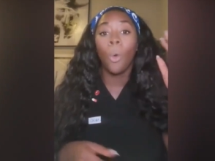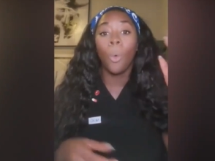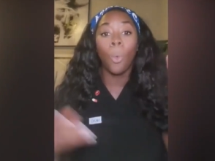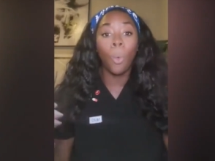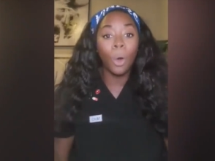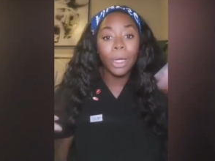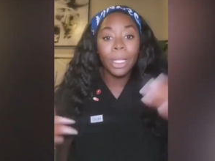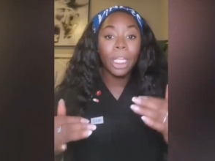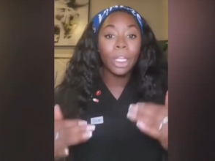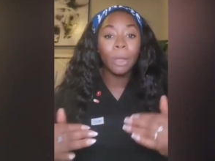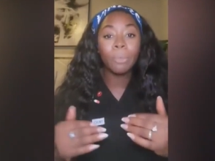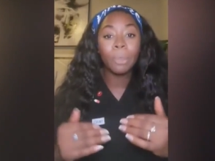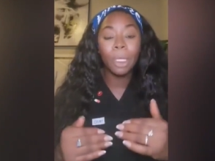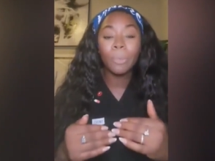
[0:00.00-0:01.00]
what
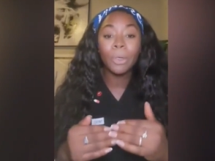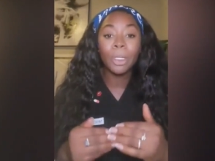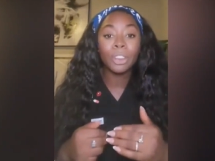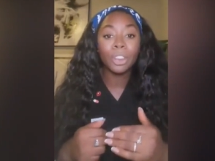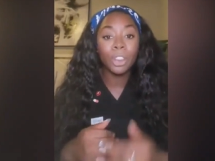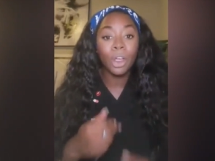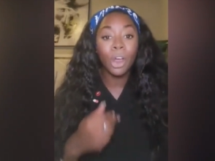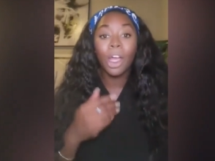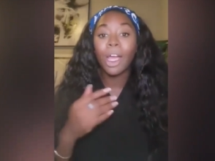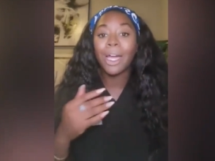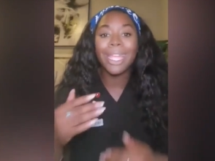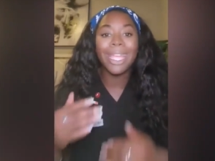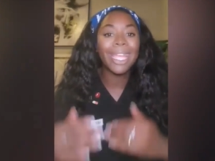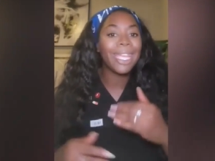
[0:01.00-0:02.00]
your blood pressures are
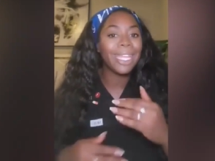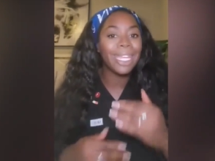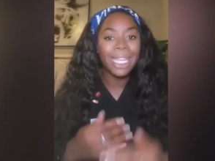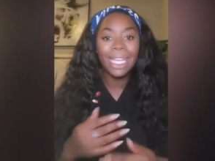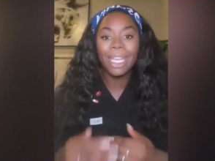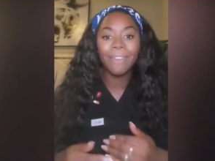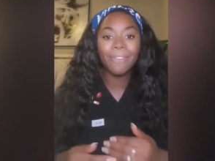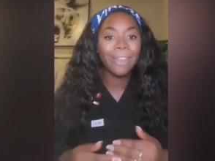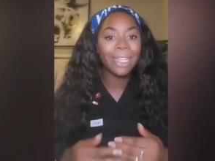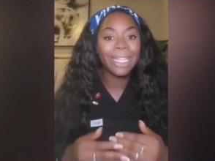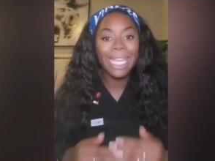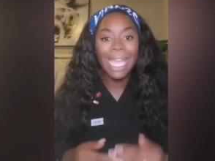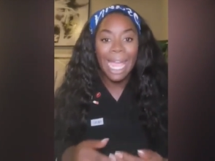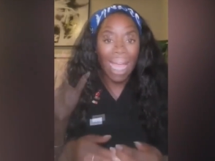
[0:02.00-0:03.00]
on any
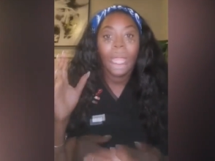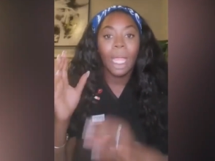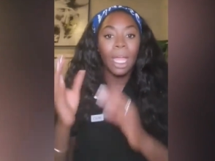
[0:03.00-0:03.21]
given day.